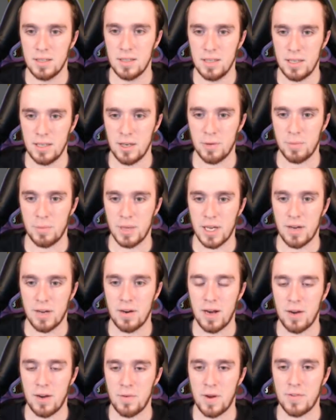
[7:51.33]
Help me out.
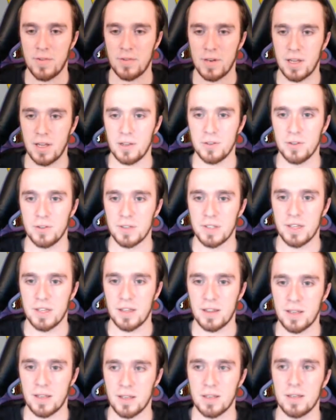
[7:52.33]
I'd rather not lose
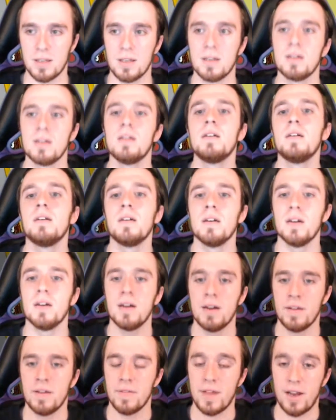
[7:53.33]
anything.
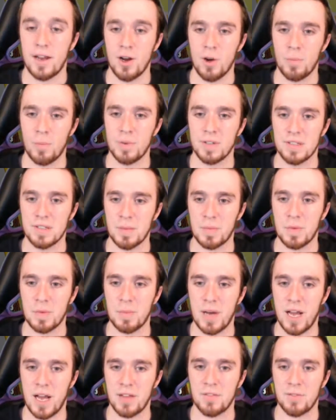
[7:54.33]
That opens up the
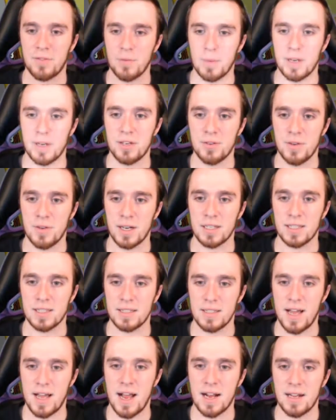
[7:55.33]
path for my direct
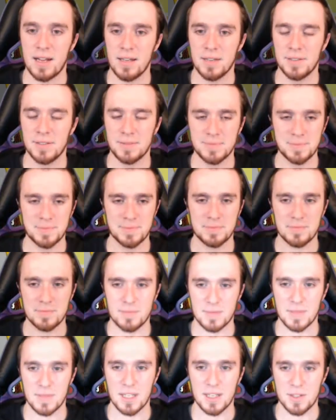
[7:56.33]
attack
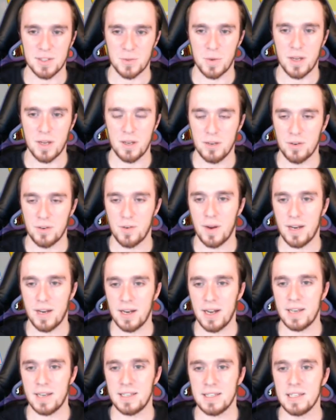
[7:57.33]
as well. Granted,
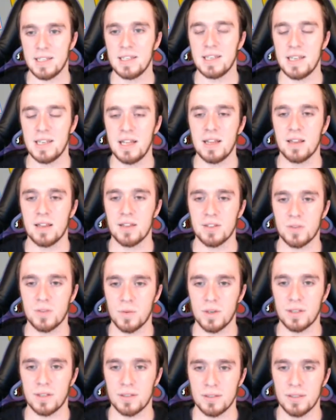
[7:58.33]
I didn't need this
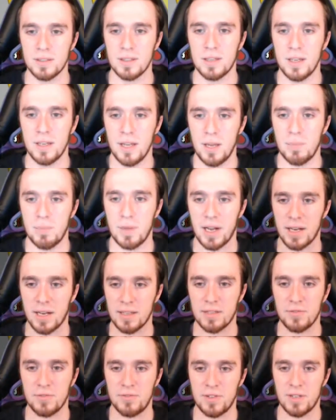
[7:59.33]
one back on
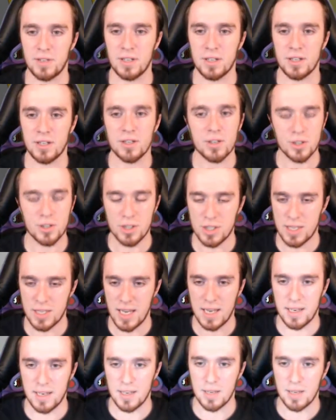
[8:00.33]
the field. I could have just ended